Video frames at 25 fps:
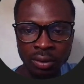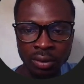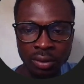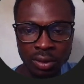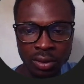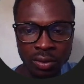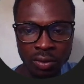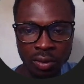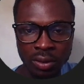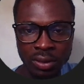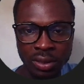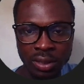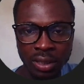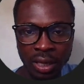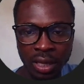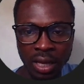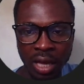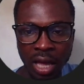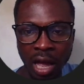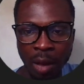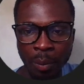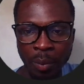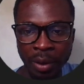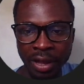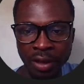This one say
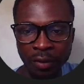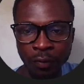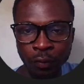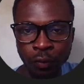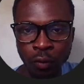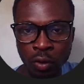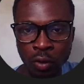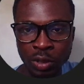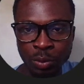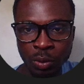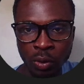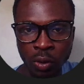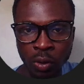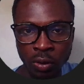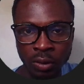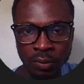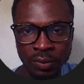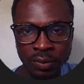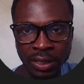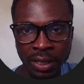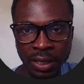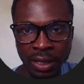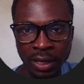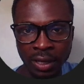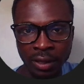am I a false because of
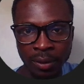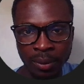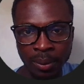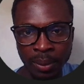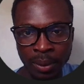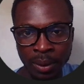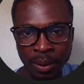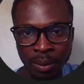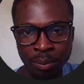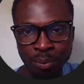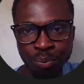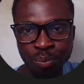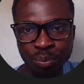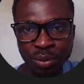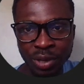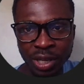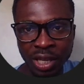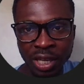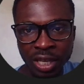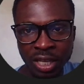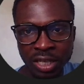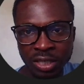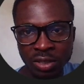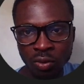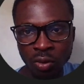say
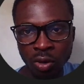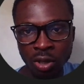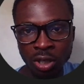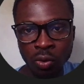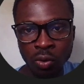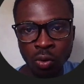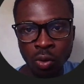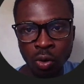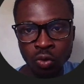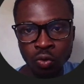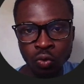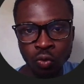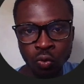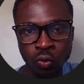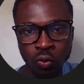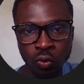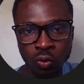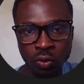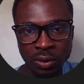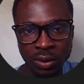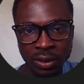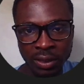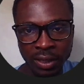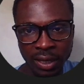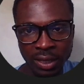B is not equal to
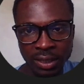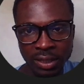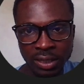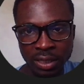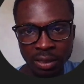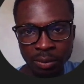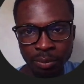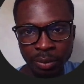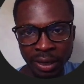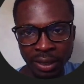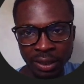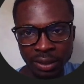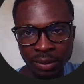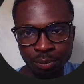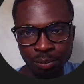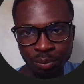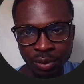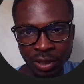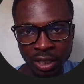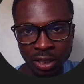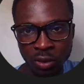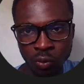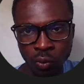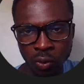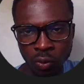13, but
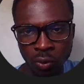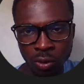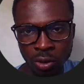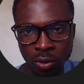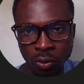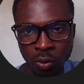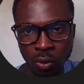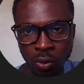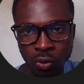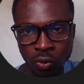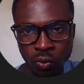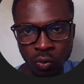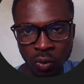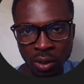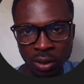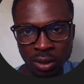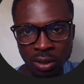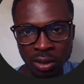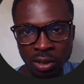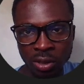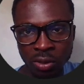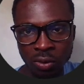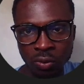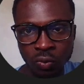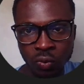B is equal to
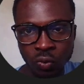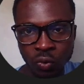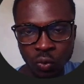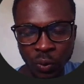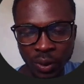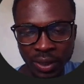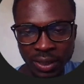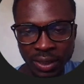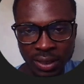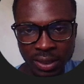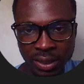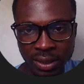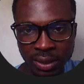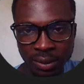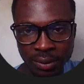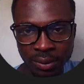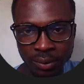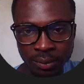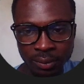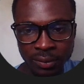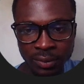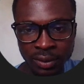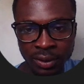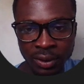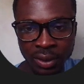what? 20.
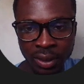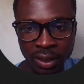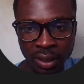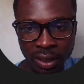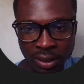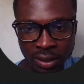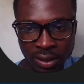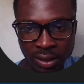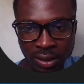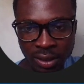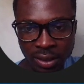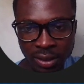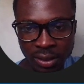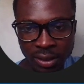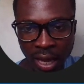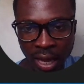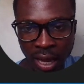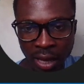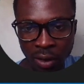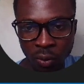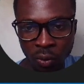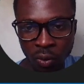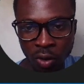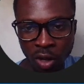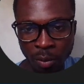In
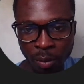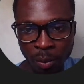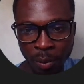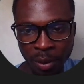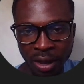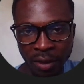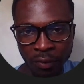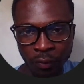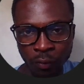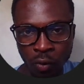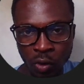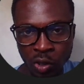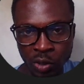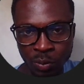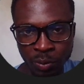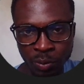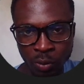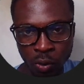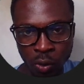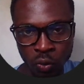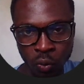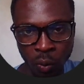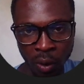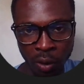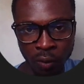Sano, am I a false
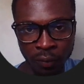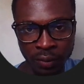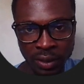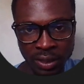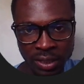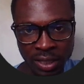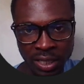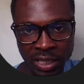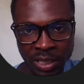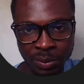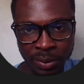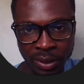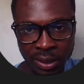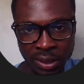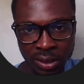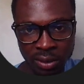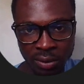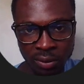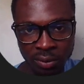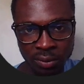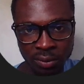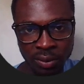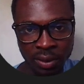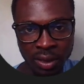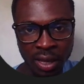because one of the statements
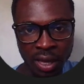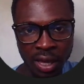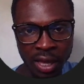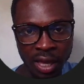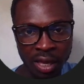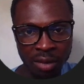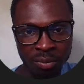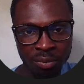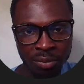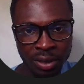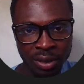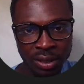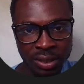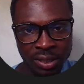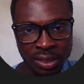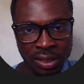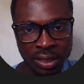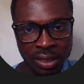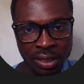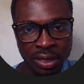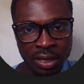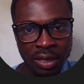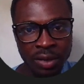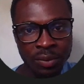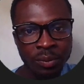
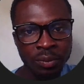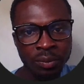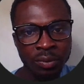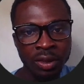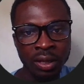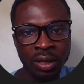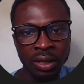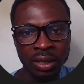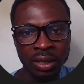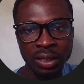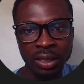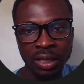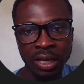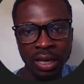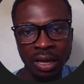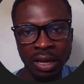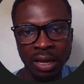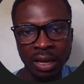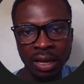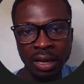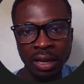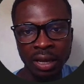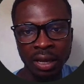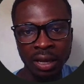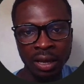in
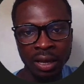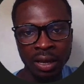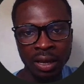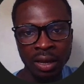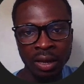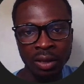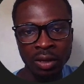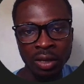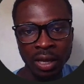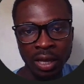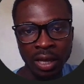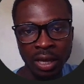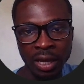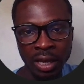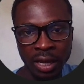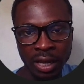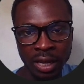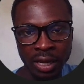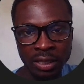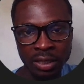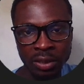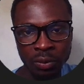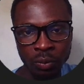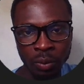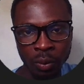the
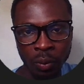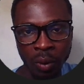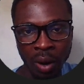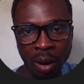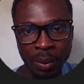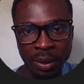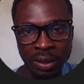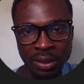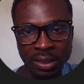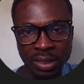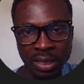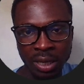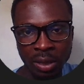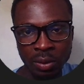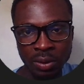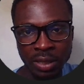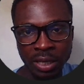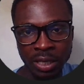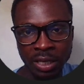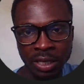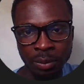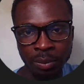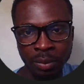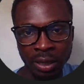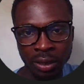end requirement, and I will
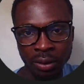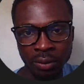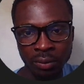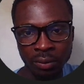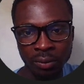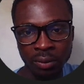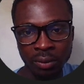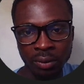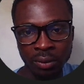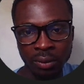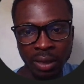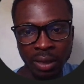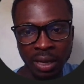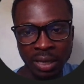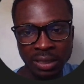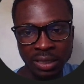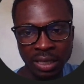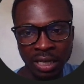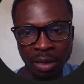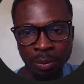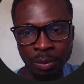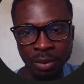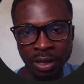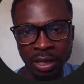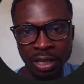say the mine answer
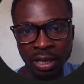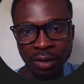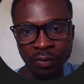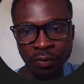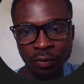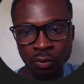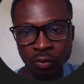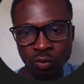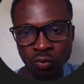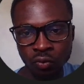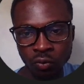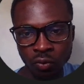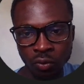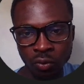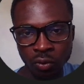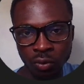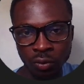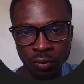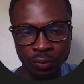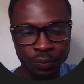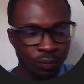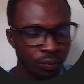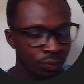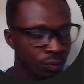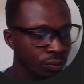na
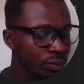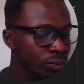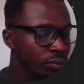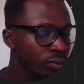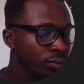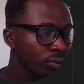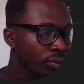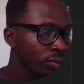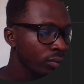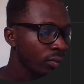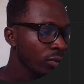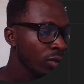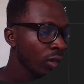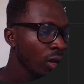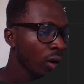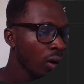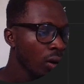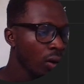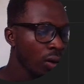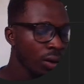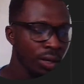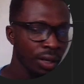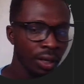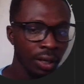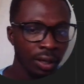true.
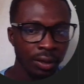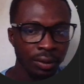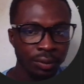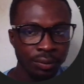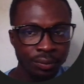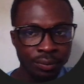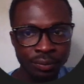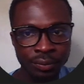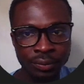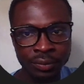Okay.